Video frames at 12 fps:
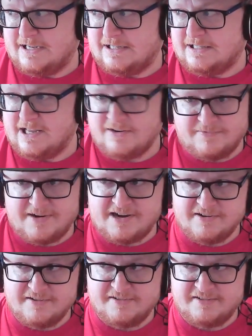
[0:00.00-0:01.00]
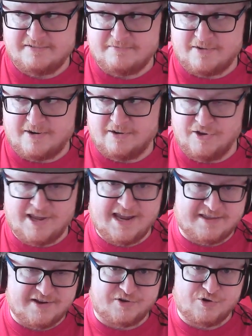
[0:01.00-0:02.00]
a lot of readers are
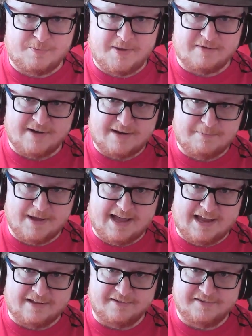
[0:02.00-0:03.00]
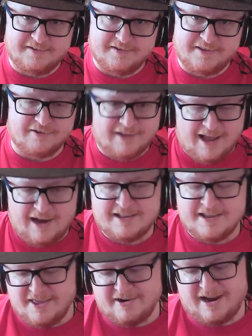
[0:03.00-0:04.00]
looking at their to-be-read piles. They're
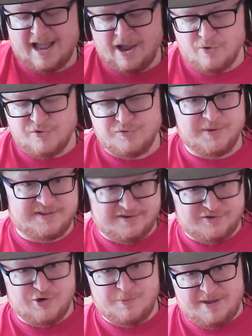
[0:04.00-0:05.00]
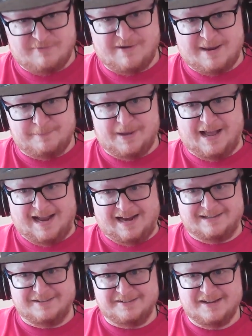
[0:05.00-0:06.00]
locked in their house with their to-be-read
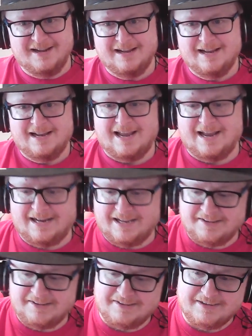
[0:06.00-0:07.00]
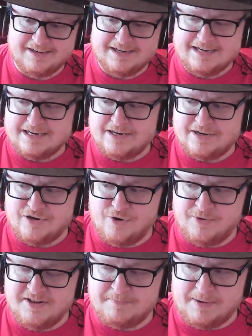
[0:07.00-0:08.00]
piles, and
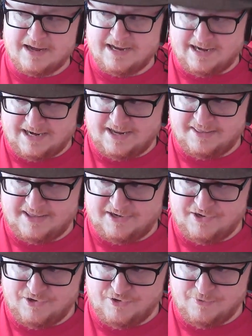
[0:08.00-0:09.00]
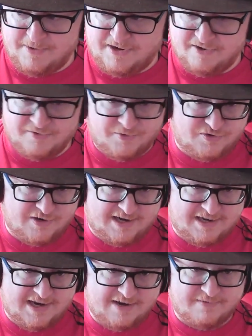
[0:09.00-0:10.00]
no one's buying anything new because we're
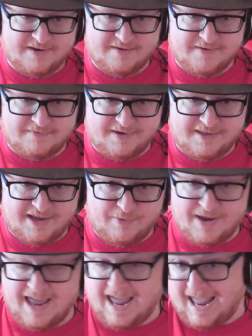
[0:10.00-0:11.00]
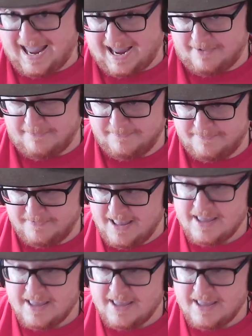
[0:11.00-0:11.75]
trying to get rid of everything we have.